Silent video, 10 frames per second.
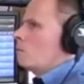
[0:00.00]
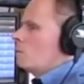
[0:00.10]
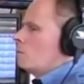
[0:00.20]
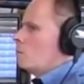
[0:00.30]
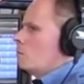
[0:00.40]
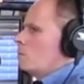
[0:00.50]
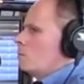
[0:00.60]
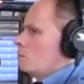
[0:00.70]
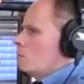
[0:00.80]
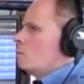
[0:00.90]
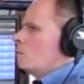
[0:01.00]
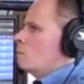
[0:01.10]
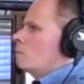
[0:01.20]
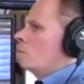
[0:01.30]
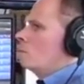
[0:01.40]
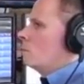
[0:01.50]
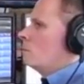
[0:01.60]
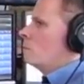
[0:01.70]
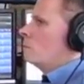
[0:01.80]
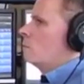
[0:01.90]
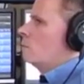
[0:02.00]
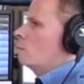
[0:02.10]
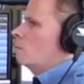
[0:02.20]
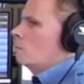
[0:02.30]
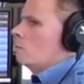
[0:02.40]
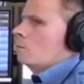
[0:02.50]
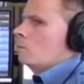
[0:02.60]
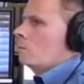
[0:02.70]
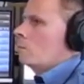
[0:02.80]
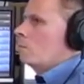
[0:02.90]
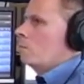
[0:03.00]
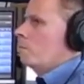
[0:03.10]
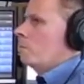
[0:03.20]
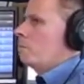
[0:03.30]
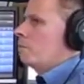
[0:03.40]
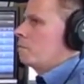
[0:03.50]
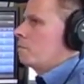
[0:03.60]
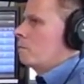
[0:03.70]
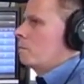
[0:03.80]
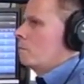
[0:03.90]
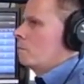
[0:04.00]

No words are spoken by the person on screen.